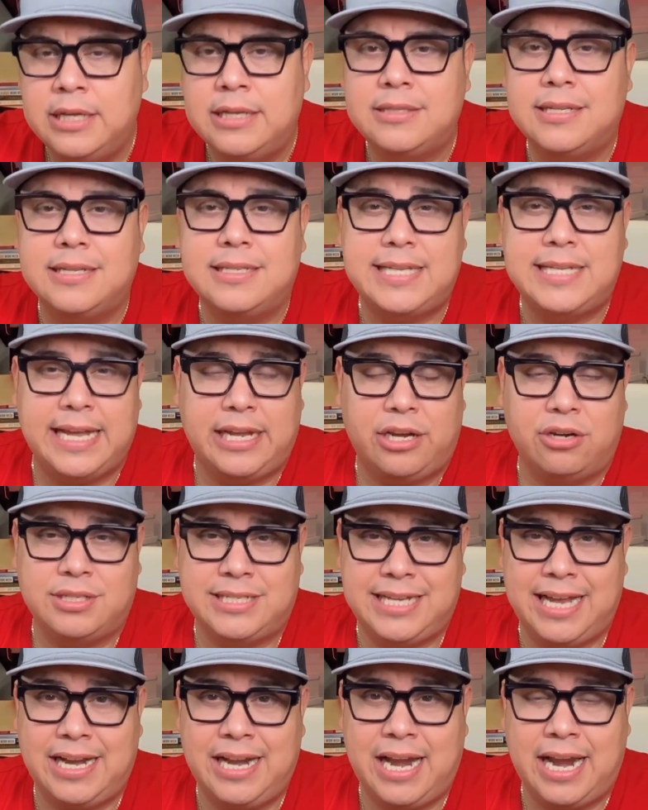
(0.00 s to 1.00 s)
to take your
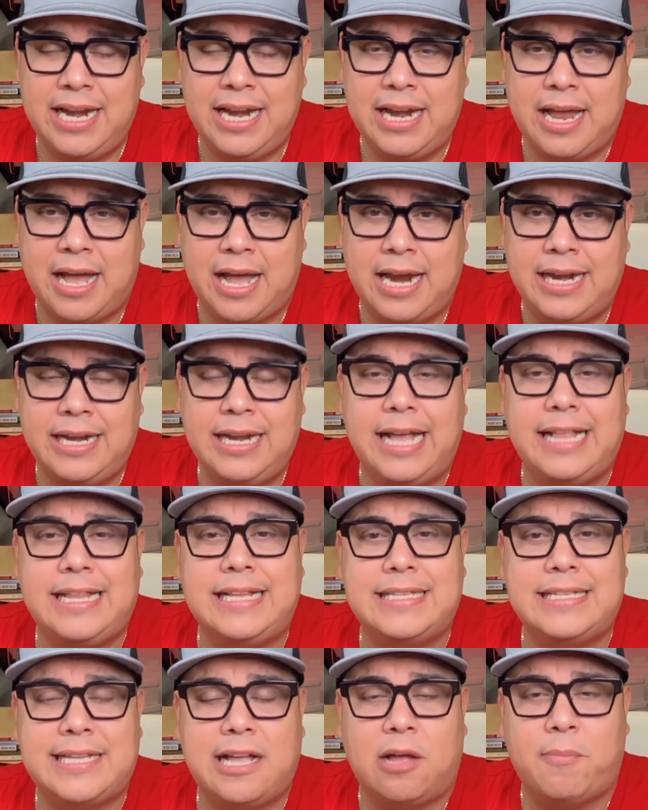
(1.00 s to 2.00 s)
ten ninety-nine and
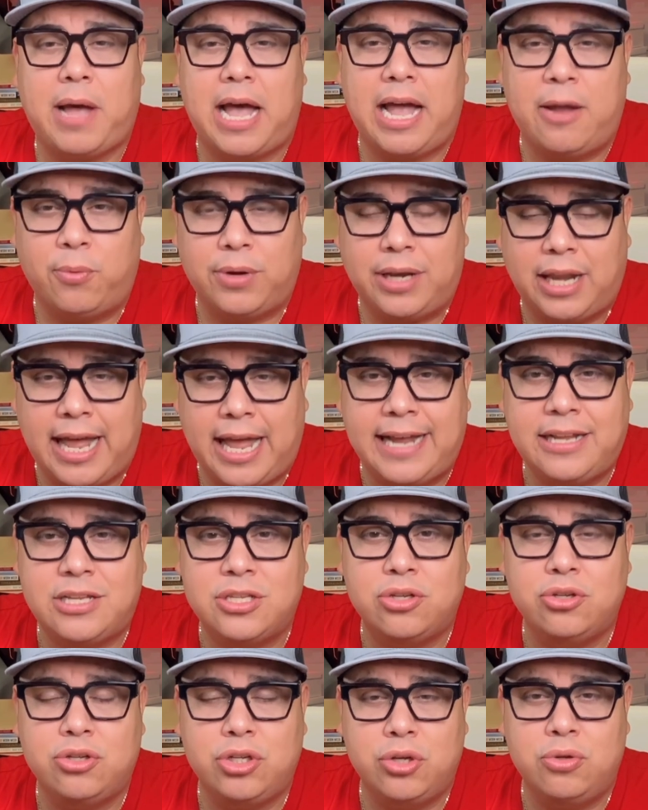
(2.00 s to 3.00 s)
then tell them, I would like
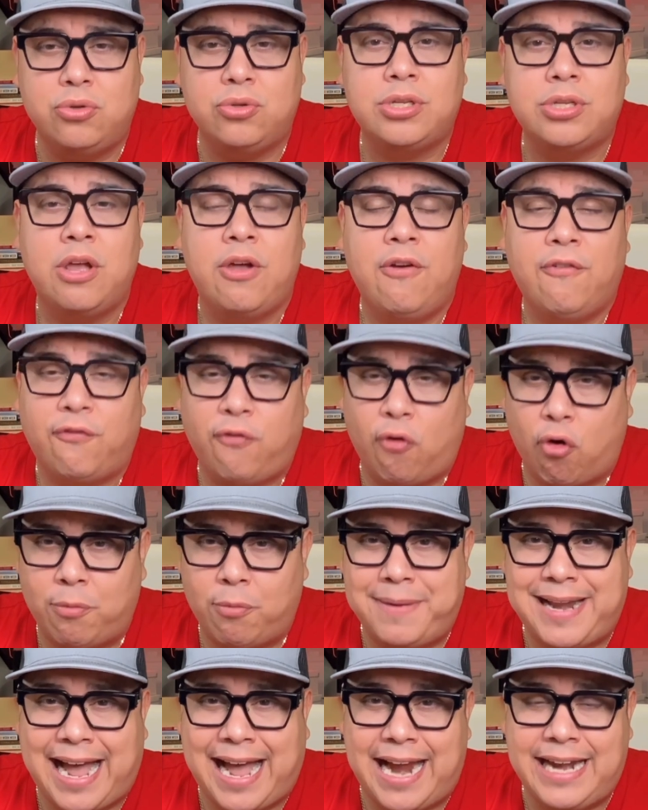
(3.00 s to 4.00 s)
to use
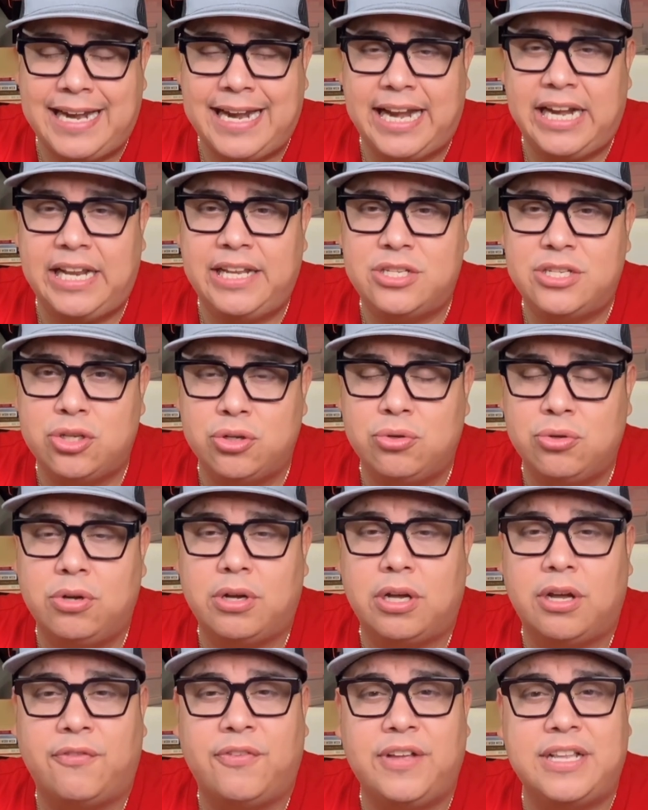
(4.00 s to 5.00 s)
Form nine eighty-two
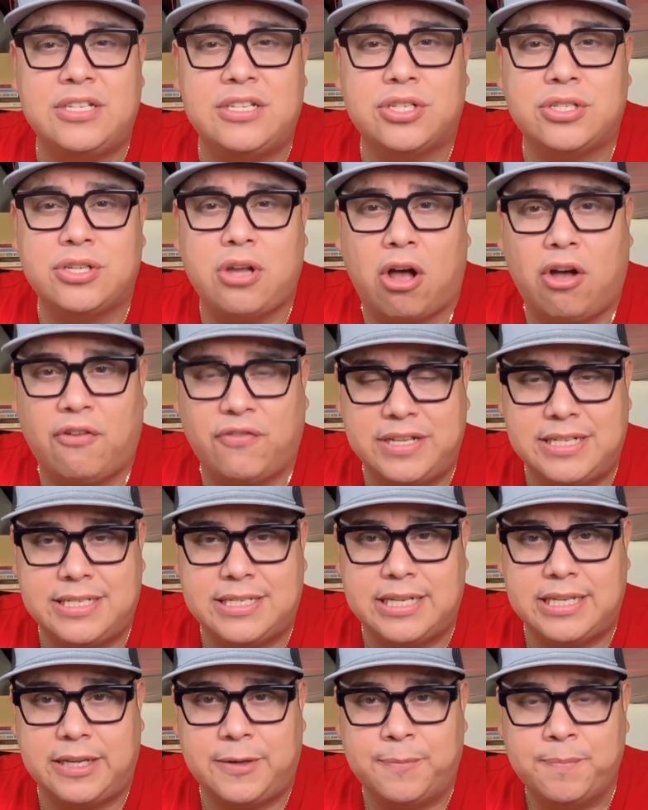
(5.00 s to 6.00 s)
of
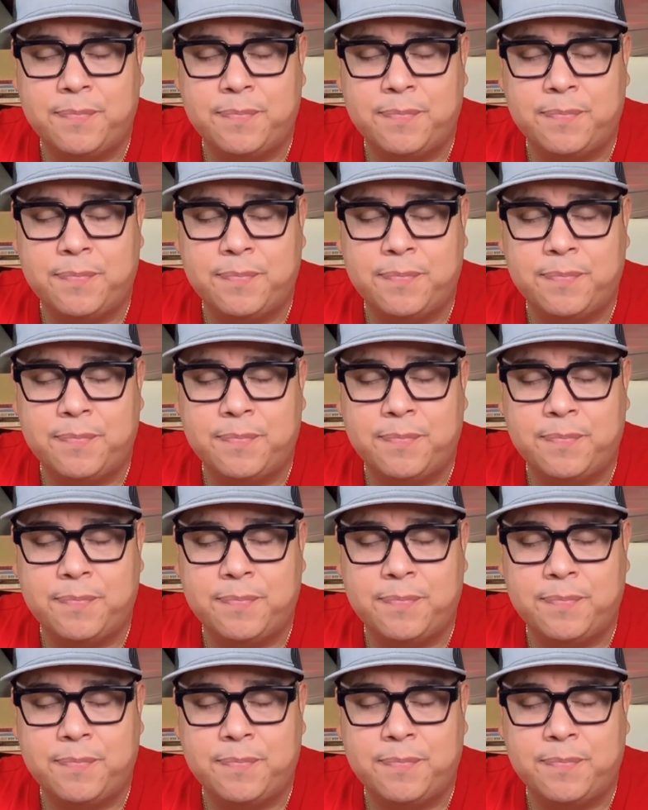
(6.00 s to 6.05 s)
insolvency.